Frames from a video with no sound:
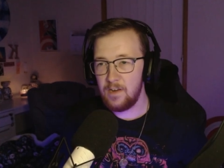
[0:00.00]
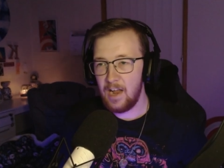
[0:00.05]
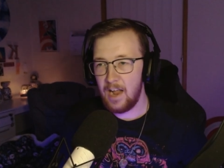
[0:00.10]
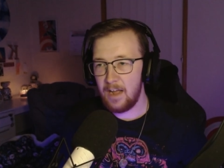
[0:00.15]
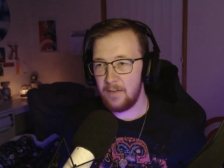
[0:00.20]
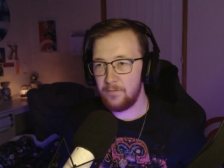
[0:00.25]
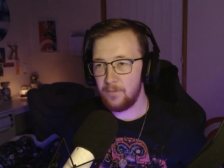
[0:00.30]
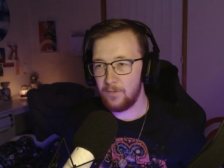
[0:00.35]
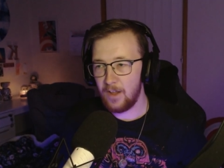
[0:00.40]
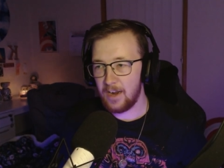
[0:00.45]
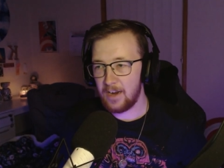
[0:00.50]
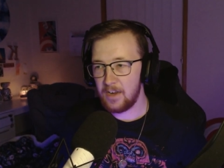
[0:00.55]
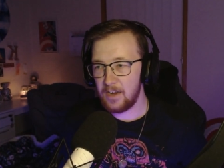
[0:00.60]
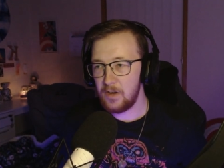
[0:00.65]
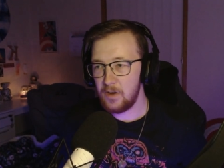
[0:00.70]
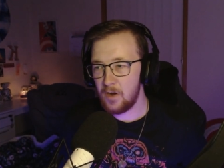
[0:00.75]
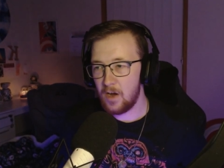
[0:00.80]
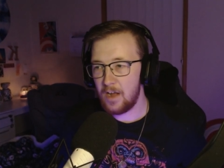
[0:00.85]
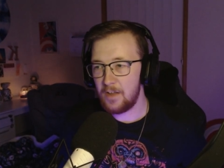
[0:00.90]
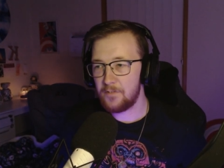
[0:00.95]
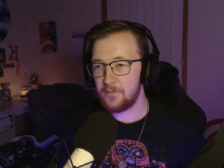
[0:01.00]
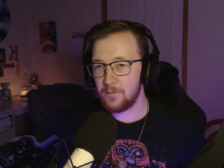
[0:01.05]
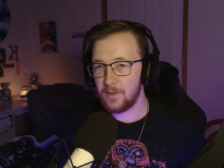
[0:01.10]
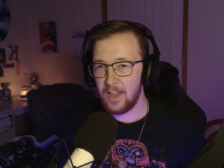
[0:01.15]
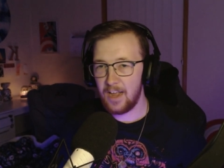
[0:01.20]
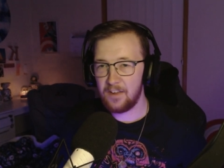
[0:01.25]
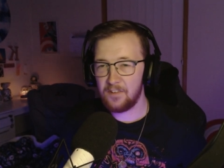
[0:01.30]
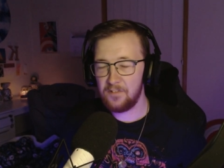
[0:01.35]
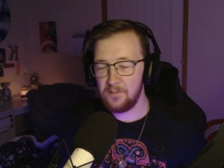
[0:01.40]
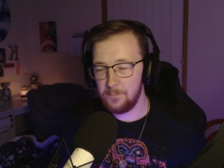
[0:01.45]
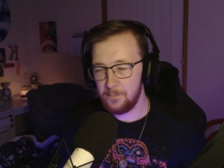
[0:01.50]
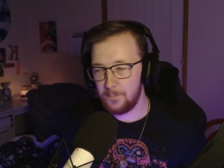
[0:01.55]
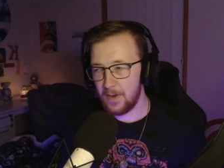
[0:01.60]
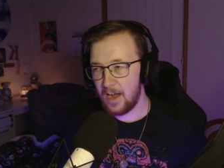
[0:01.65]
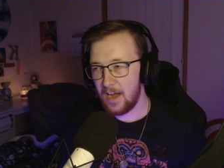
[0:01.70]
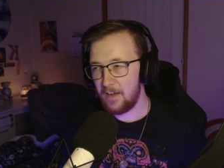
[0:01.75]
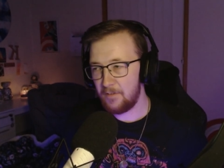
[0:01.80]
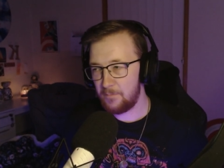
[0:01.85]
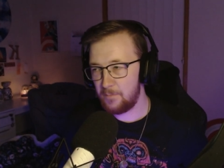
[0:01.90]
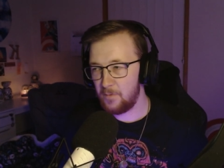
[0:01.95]
have like a nice, relaxing
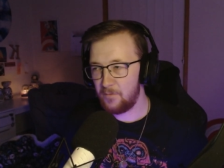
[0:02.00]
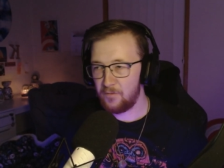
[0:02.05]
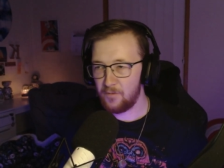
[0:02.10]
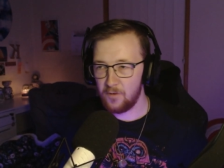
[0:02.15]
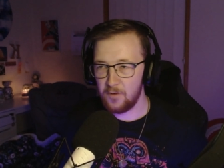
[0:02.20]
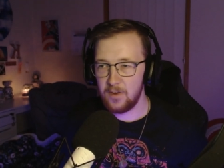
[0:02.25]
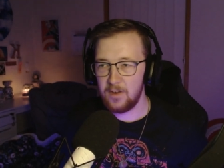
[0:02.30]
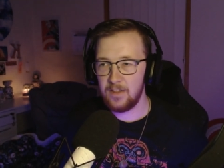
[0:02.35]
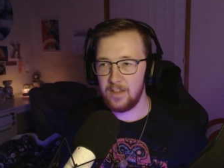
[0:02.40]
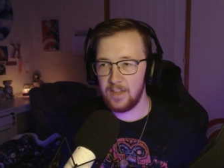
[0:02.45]
bath before you